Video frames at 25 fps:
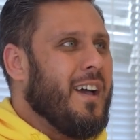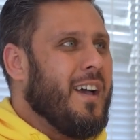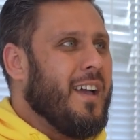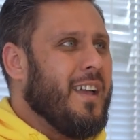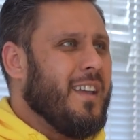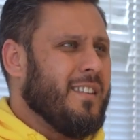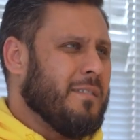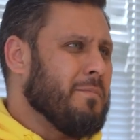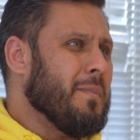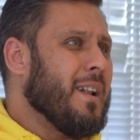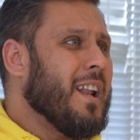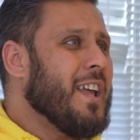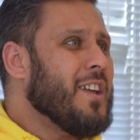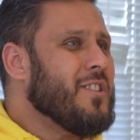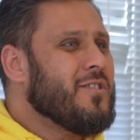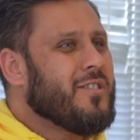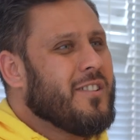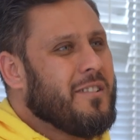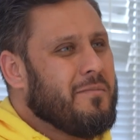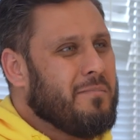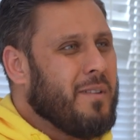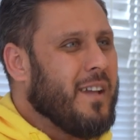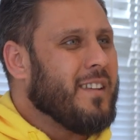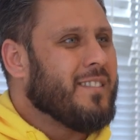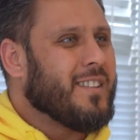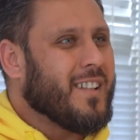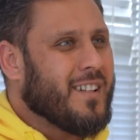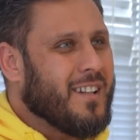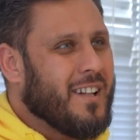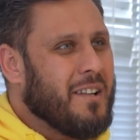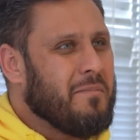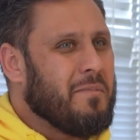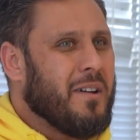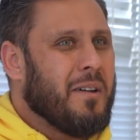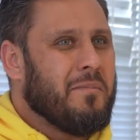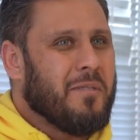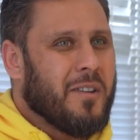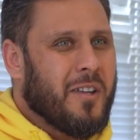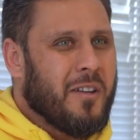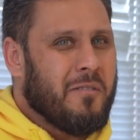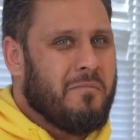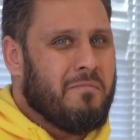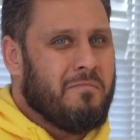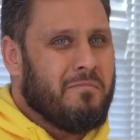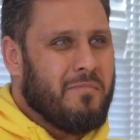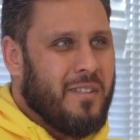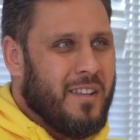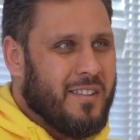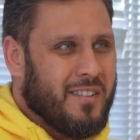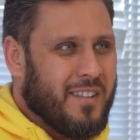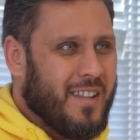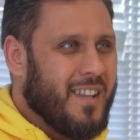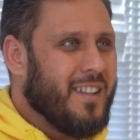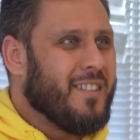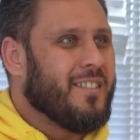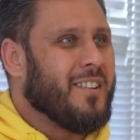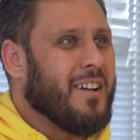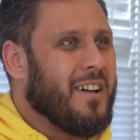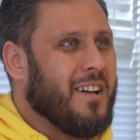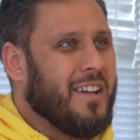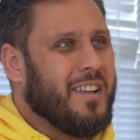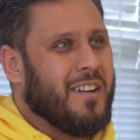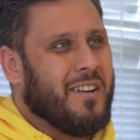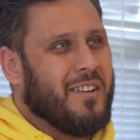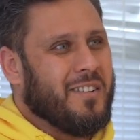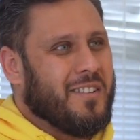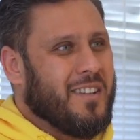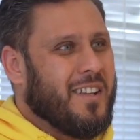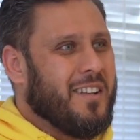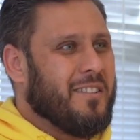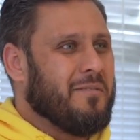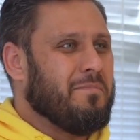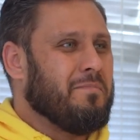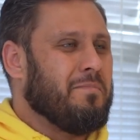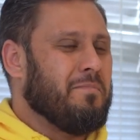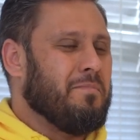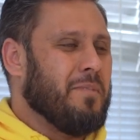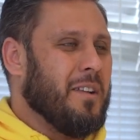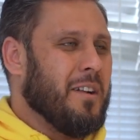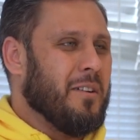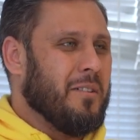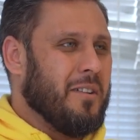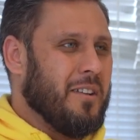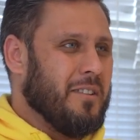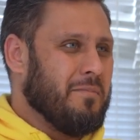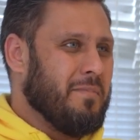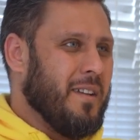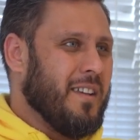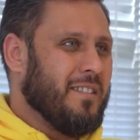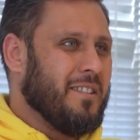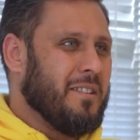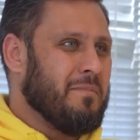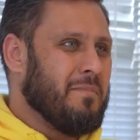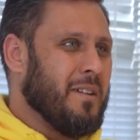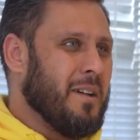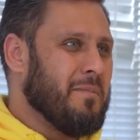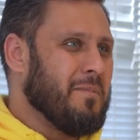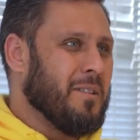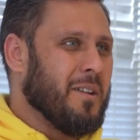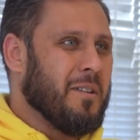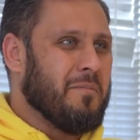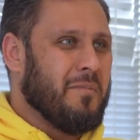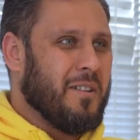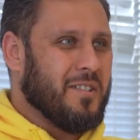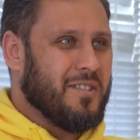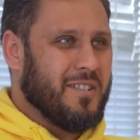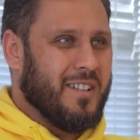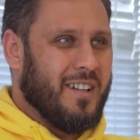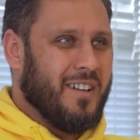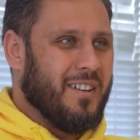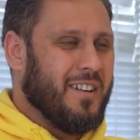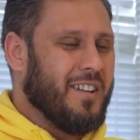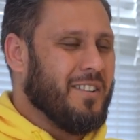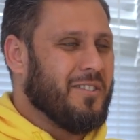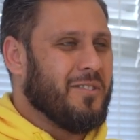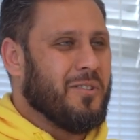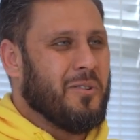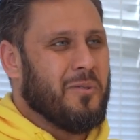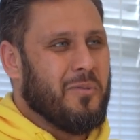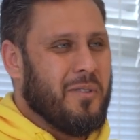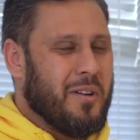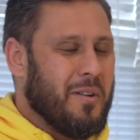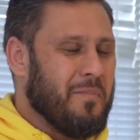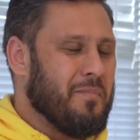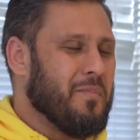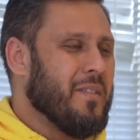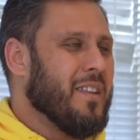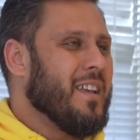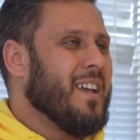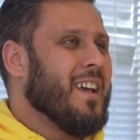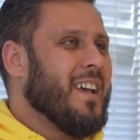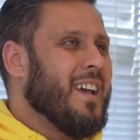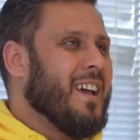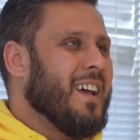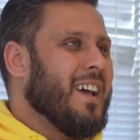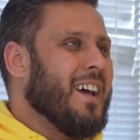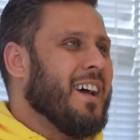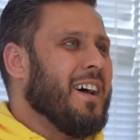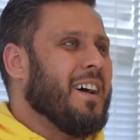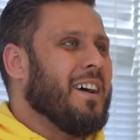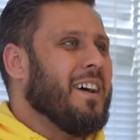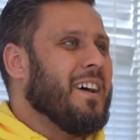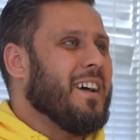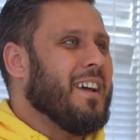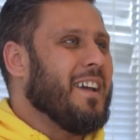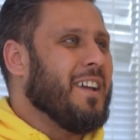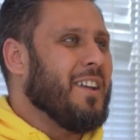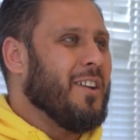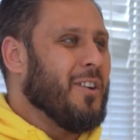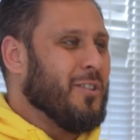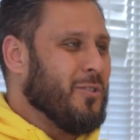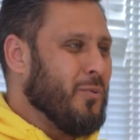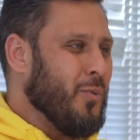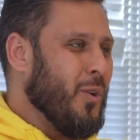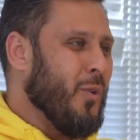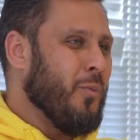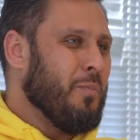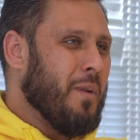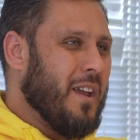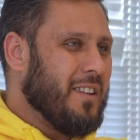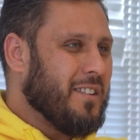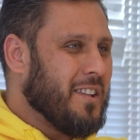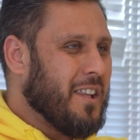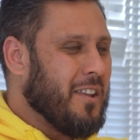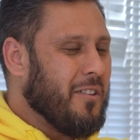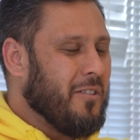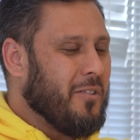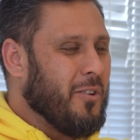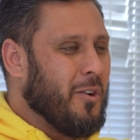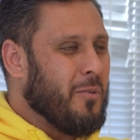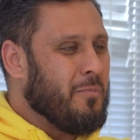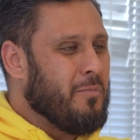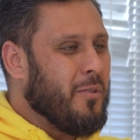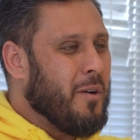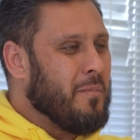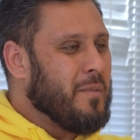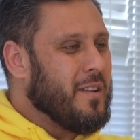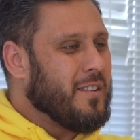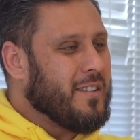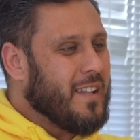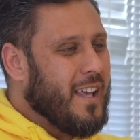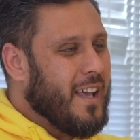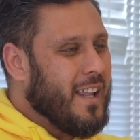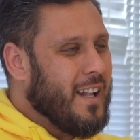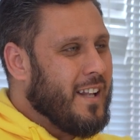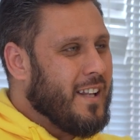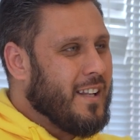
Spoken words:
He's Malaysian, but he's settled in Birmingham. His kids are, he's based in Birmingham, mashallah, right? So, so we were basically, promised.